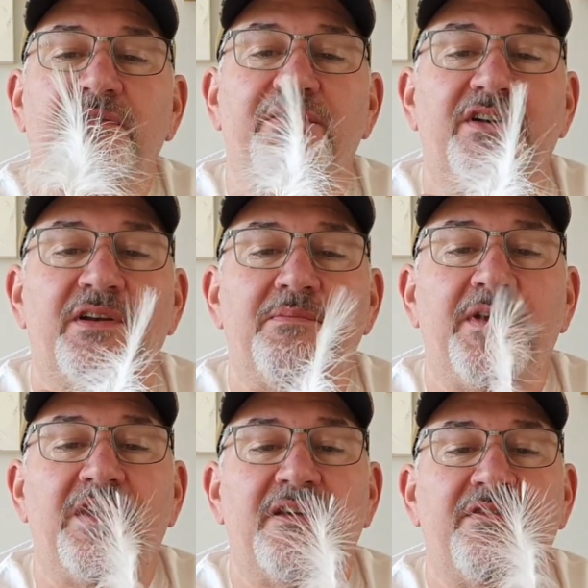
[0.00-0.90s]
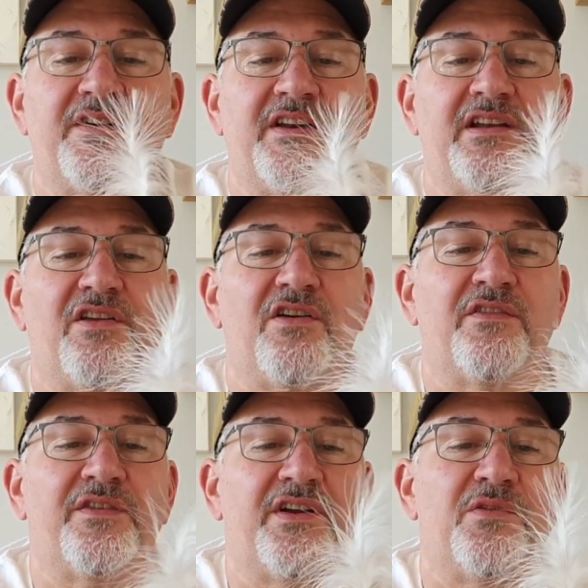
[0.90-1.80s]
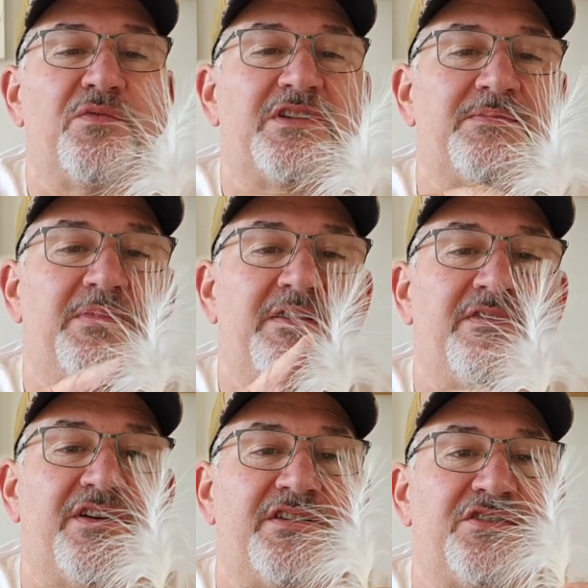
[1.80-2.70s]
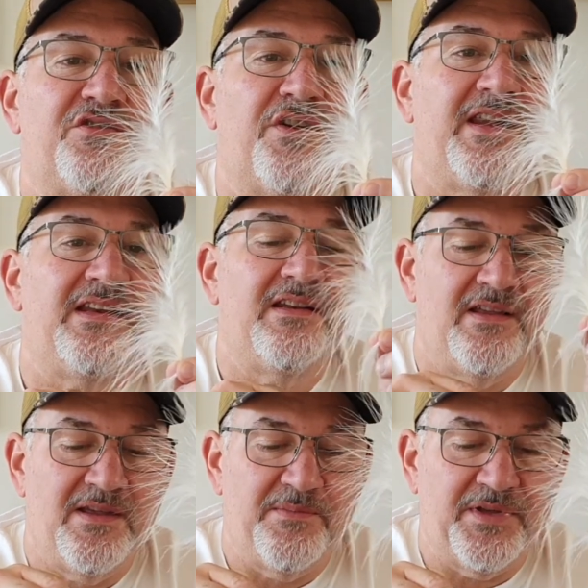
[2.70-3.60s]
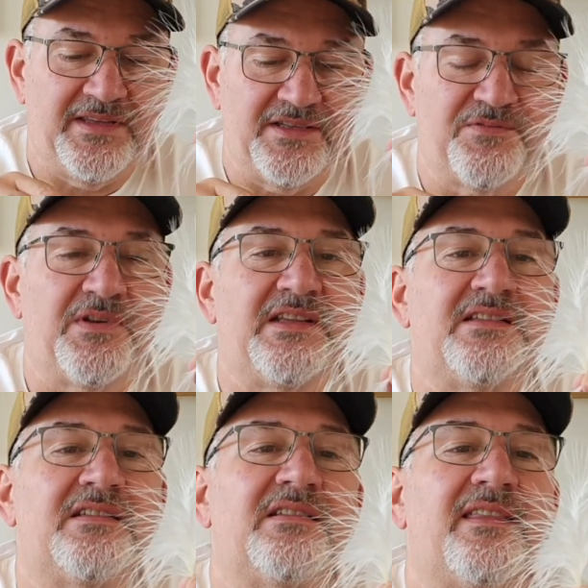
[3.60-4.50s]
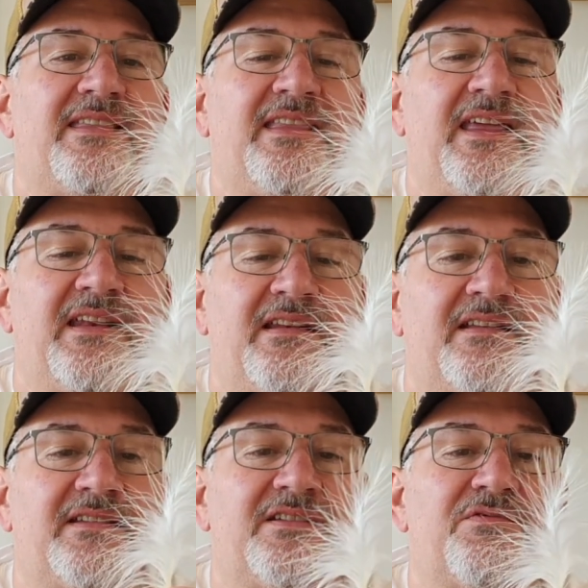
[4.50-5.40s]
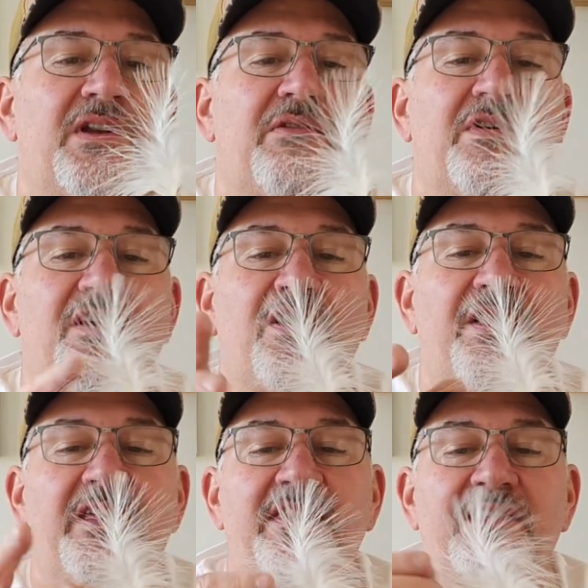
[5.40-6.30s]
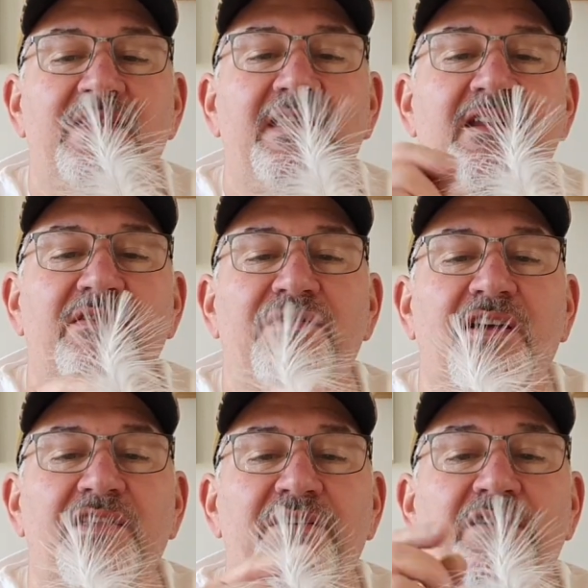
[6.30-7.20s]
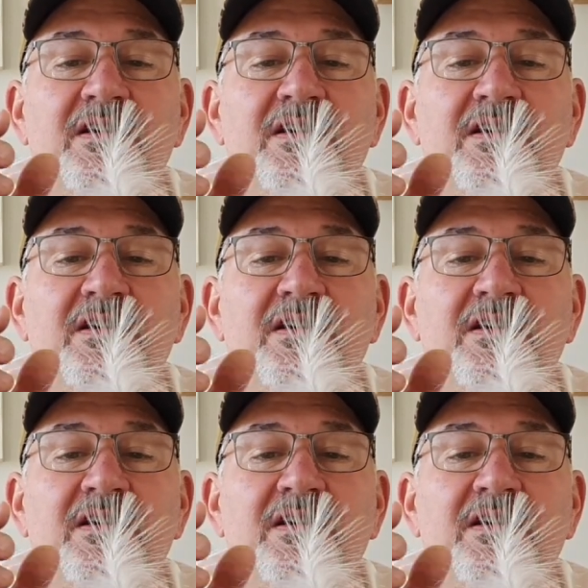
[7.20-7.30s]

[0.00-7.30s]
Very big, very long, very wispy, very straight. But this one is thin. This is what I would call a thin feather.